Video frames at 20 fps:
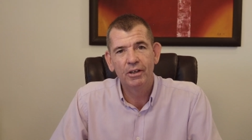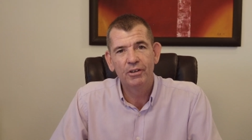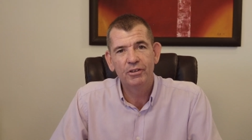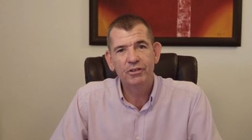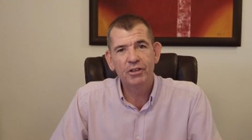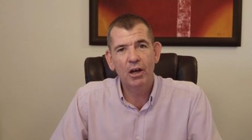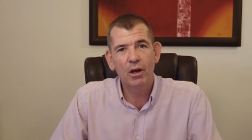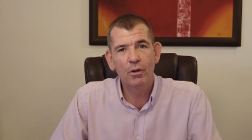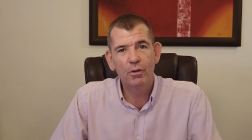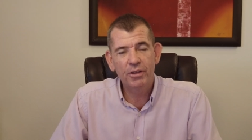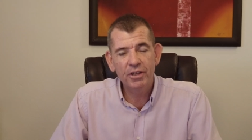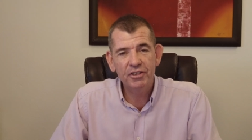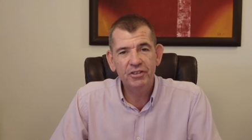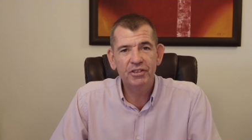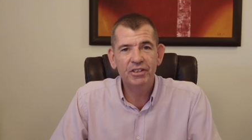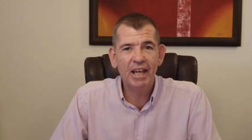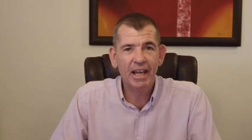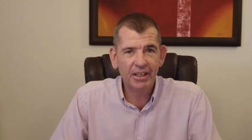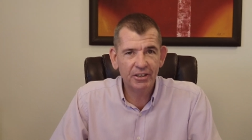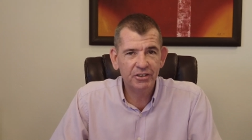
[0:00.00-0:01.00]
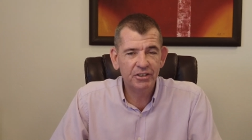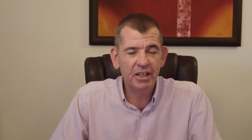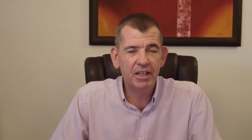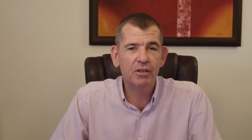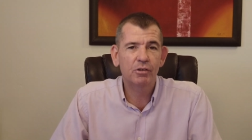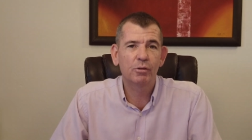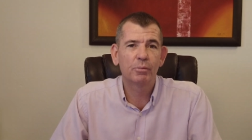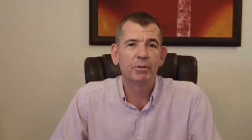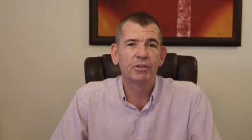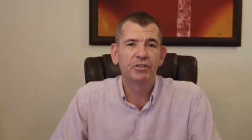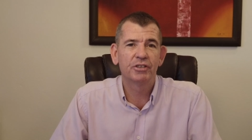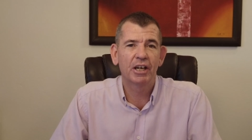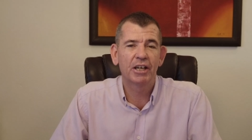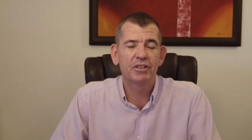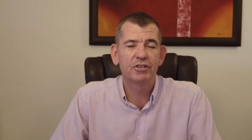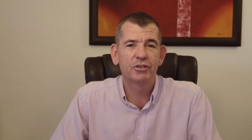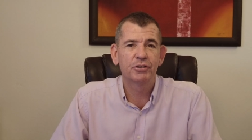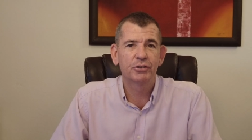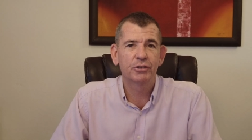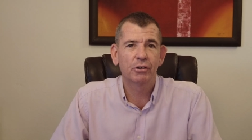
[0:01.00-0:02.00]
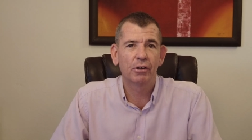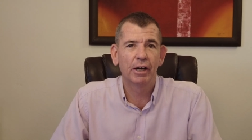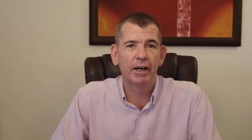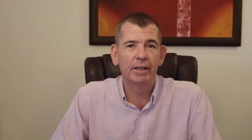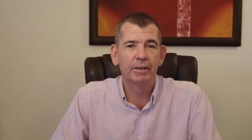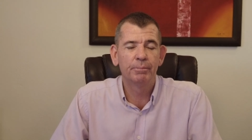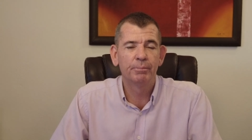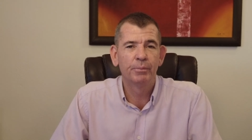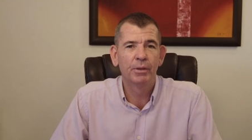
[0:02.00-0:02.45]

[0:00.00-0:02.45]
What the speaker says: So this next incrementation is great.